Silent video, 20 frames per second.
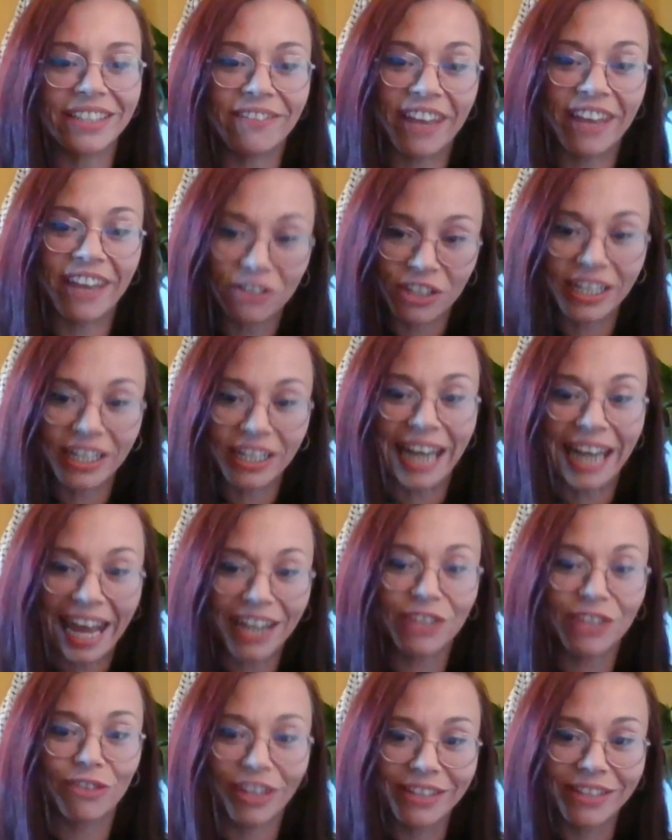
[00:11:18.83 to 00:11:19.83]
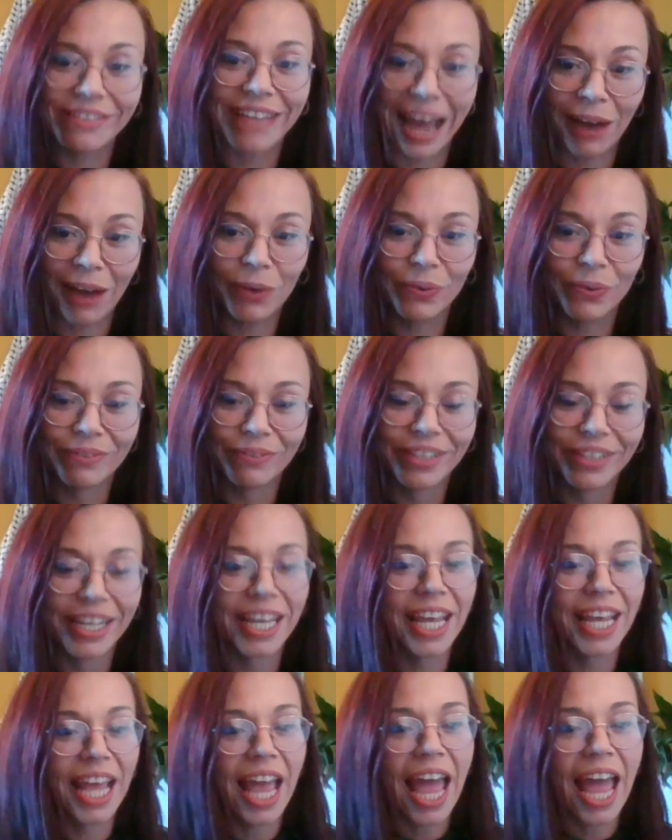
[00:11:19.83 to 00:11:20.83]
Eventually land runs out.
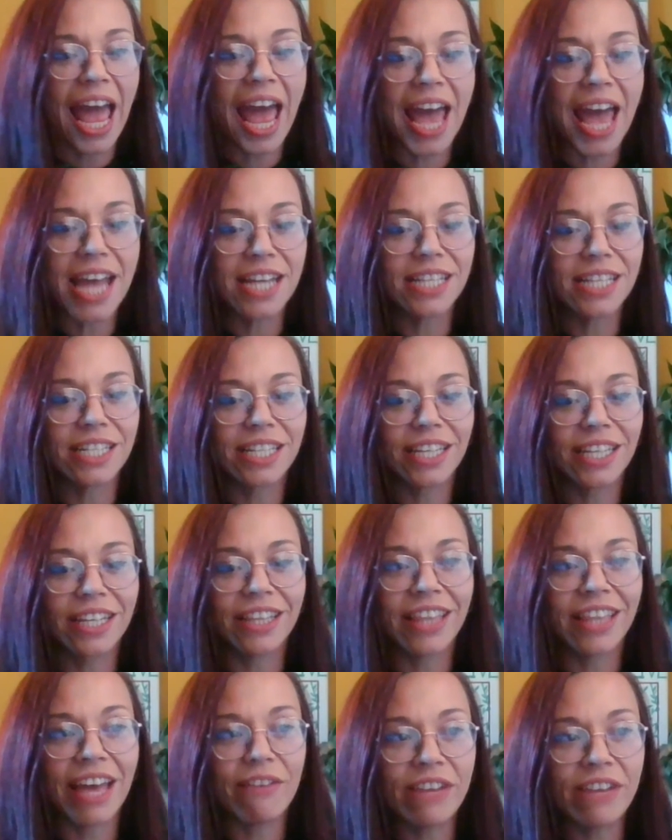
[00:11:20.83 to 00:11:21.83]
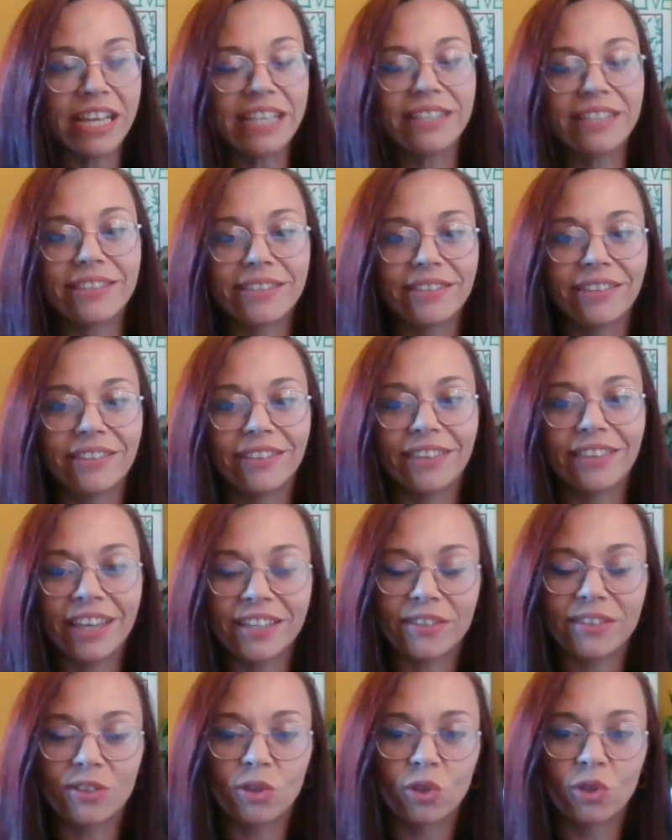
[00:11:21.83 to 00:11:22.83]
And there's
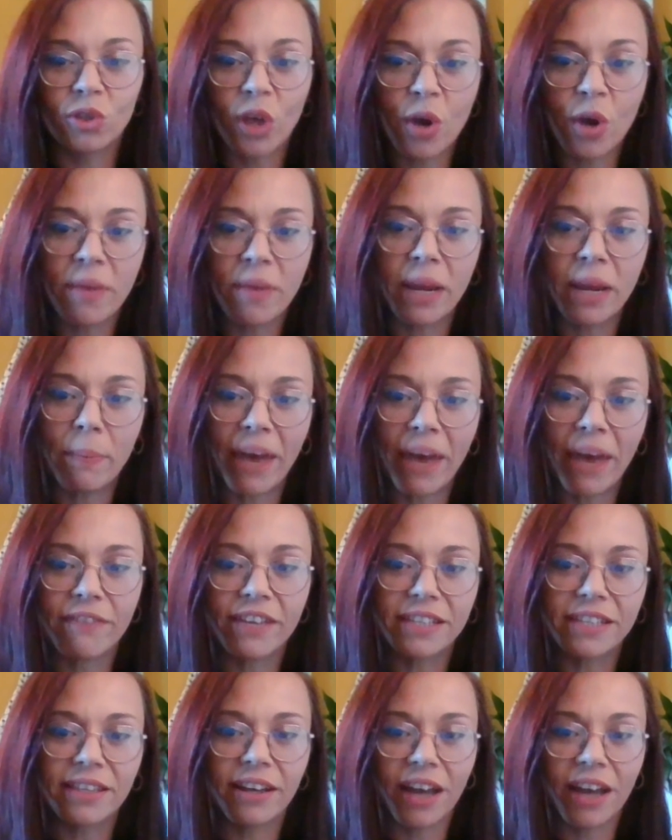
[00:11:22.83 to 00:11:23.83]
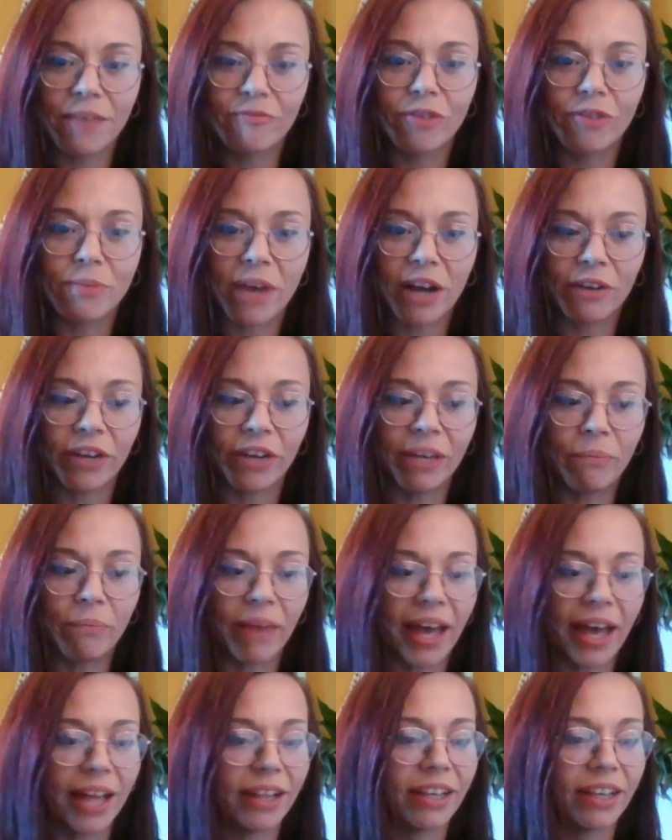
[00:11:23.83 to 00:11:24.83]
so many benefits that come from our green
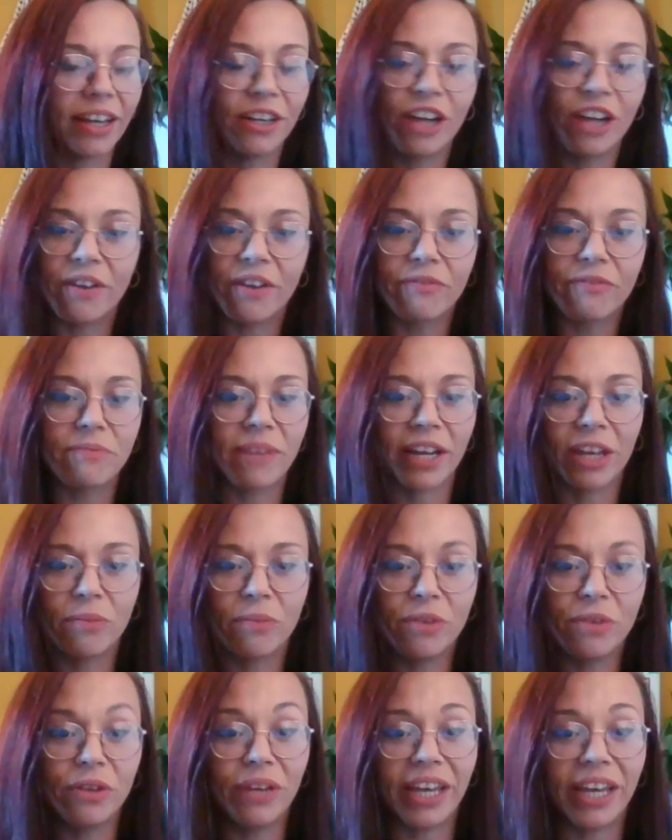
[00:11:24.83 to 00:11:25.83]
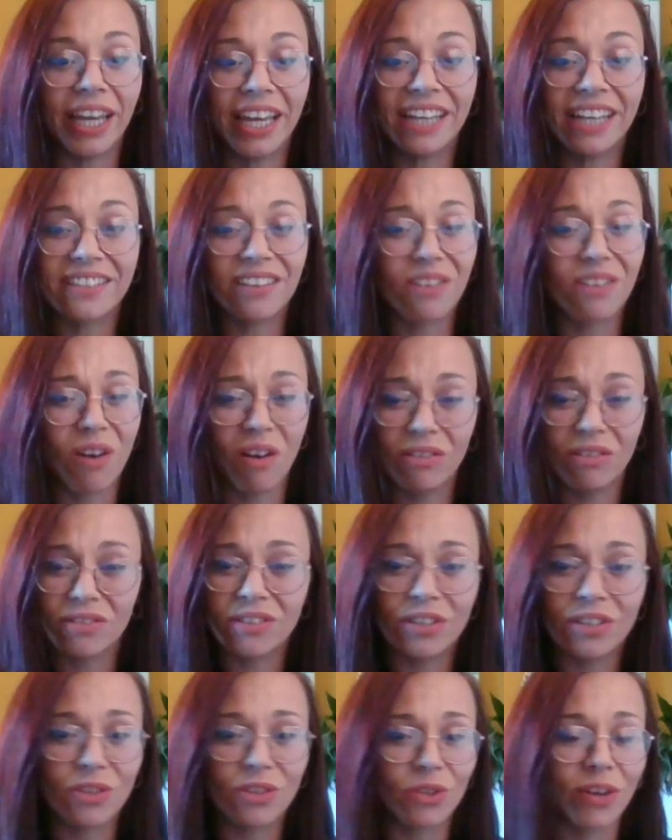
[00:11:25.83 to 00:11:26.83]
belt. I know it for my community, it's a
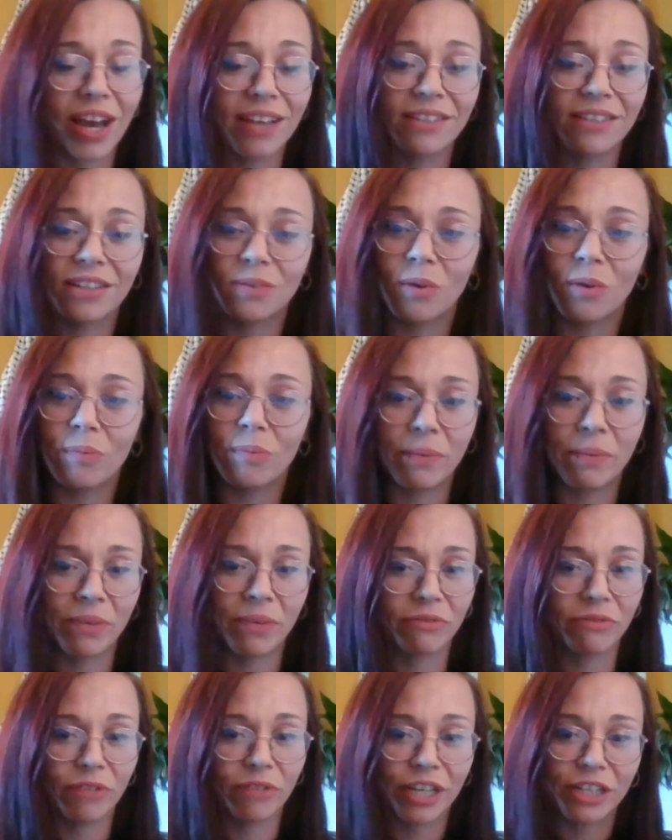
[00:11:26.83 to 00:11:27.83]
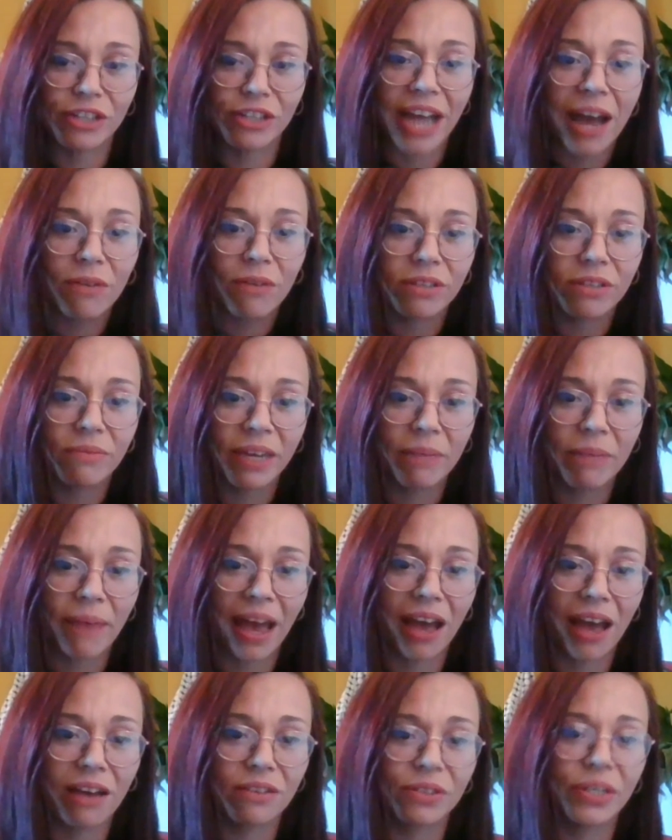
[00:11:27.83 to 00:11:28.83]
constant stress. It's what people have reached out to me
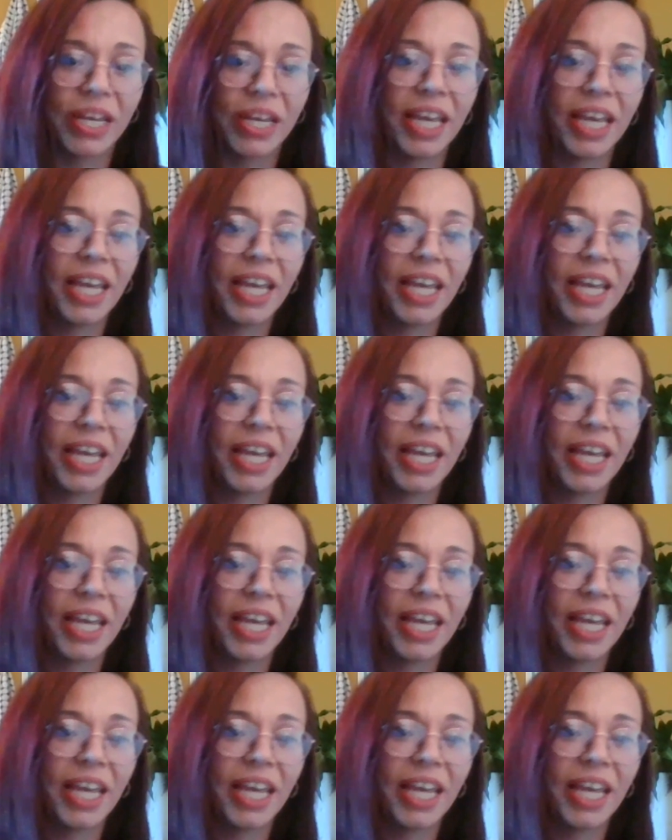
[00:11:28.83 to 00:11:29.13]
about.